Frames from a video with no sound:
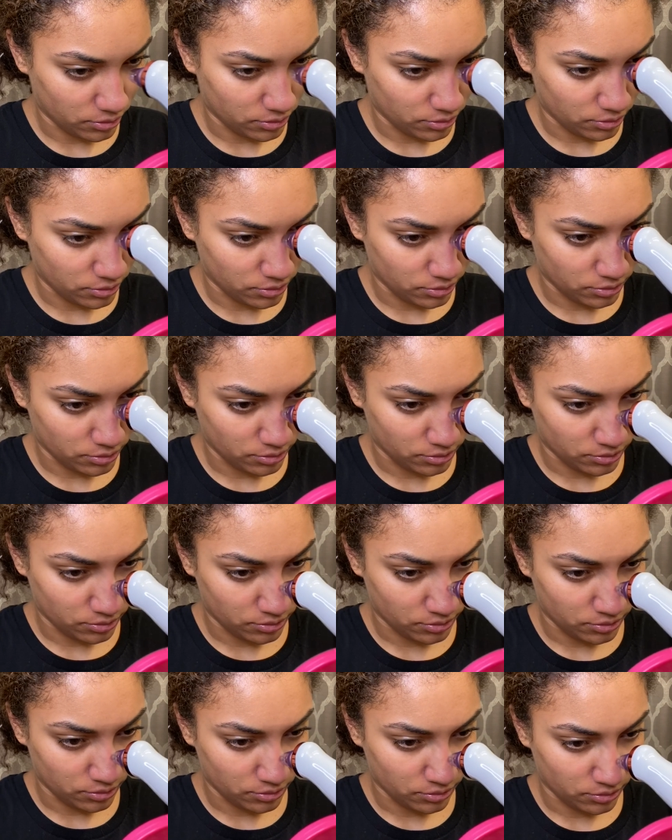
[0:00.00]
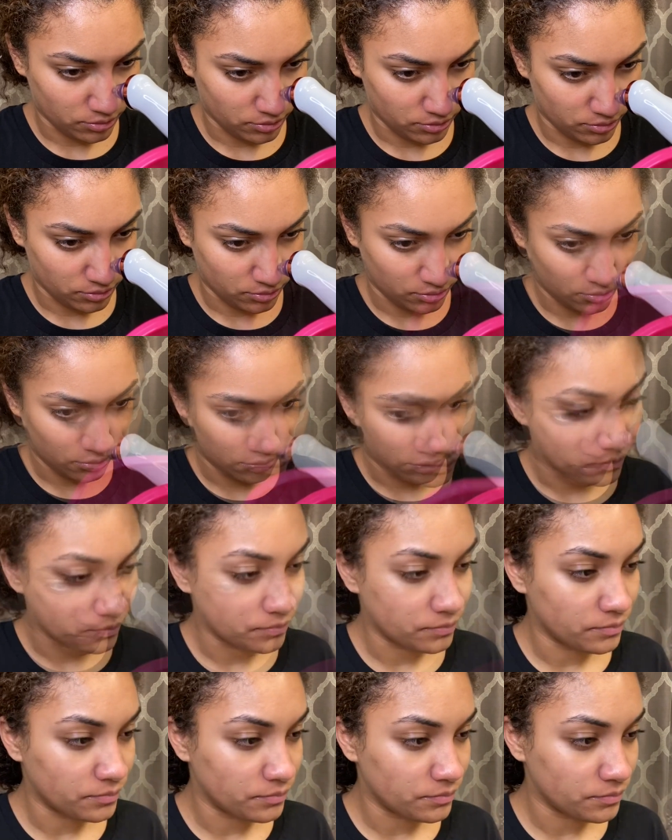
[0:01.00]

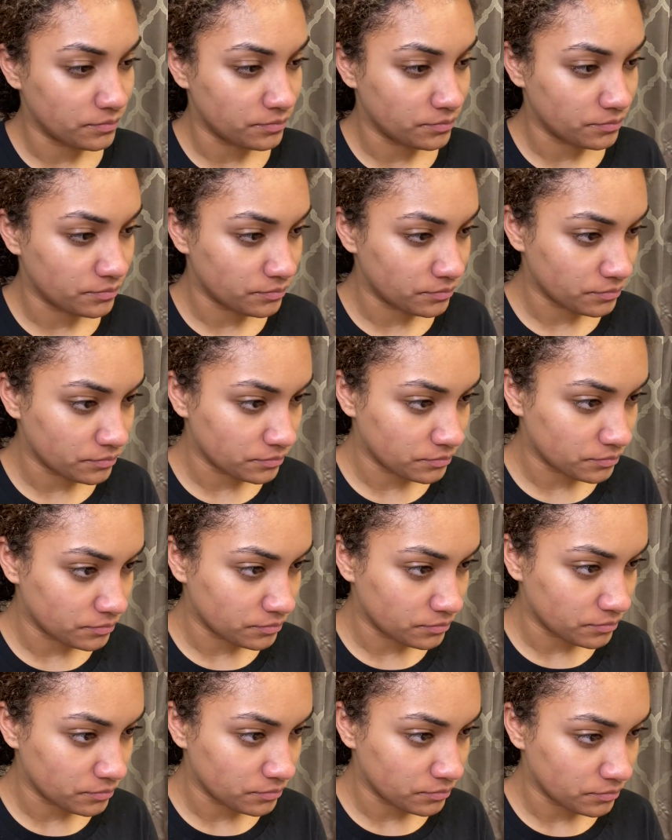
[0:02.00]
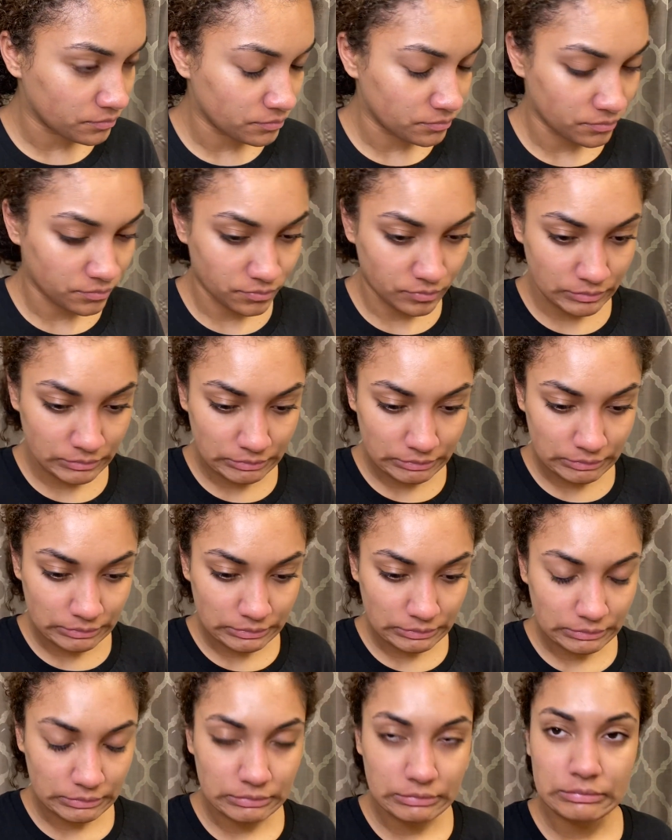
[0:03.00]

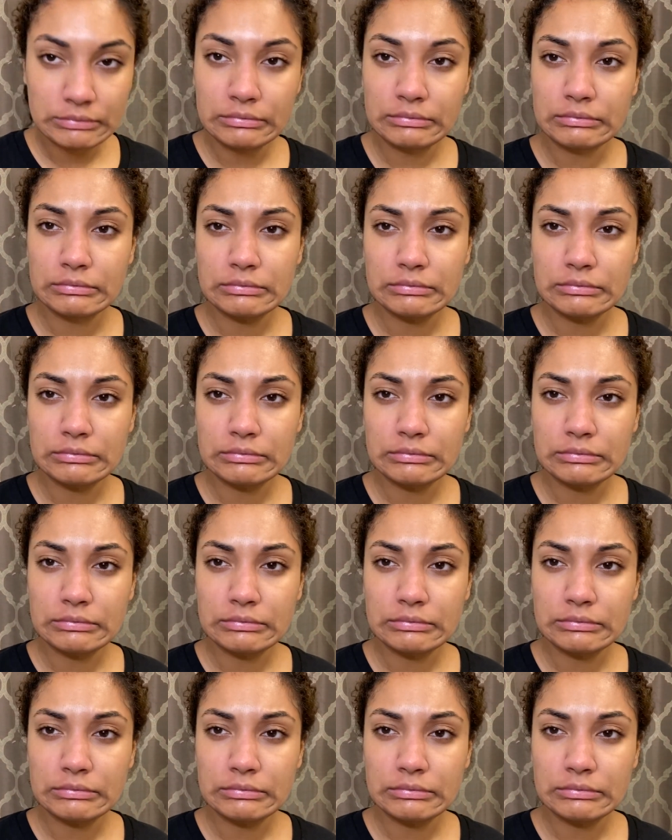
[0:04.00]
(silence)